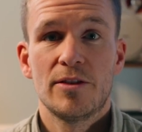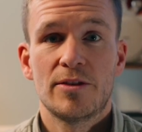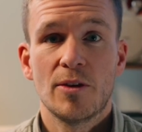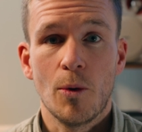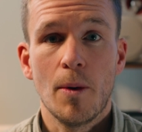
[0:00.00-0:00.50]

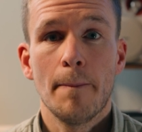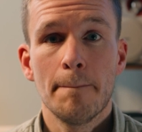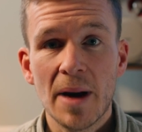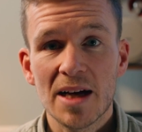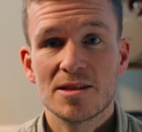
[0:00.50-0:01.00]
So
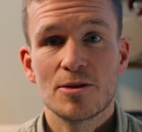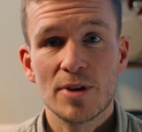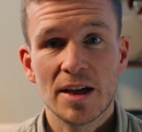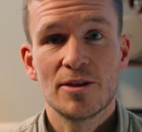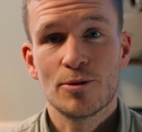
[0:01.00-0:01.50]

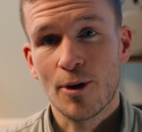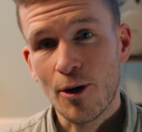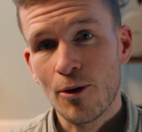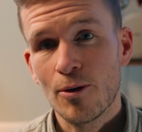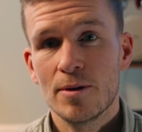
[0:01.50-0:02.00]
mastering your
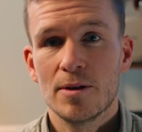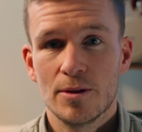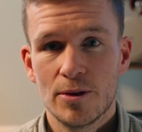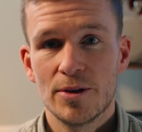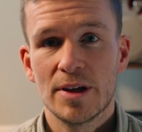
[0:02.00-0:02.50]
own
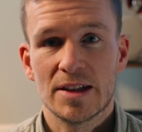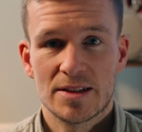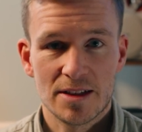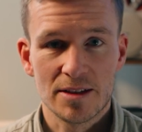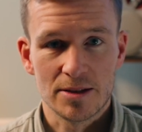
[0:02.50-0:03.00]
learning
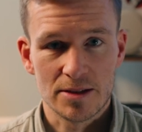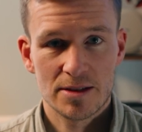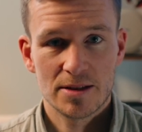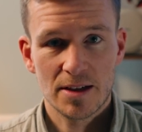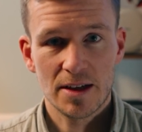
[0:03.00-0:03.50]

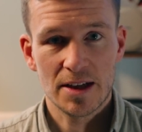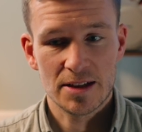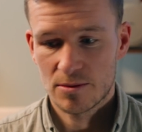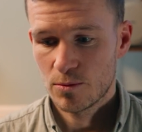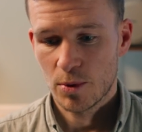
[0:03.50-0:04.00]
skills
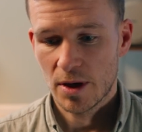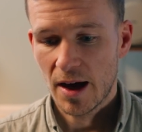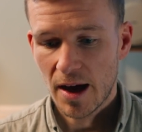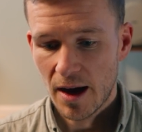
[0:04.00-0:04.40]
is what